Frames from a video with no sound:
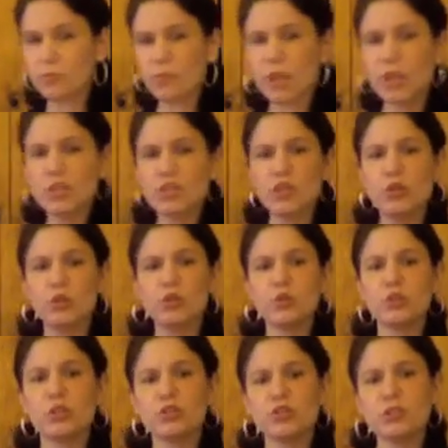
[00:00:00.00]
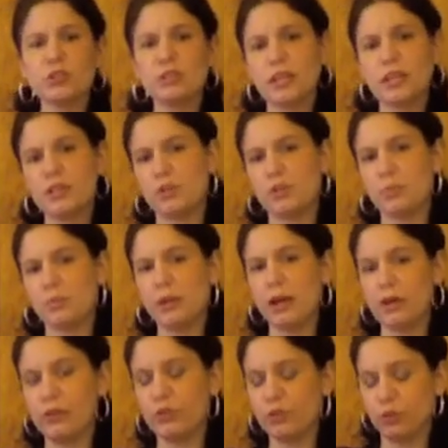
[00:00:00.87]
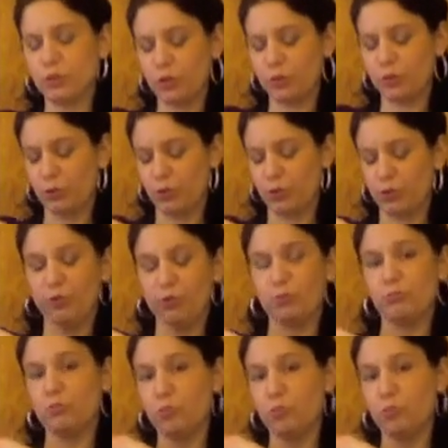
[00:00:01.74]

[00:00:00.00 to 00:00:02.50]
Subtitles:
And so you can just take your powdered herb, or your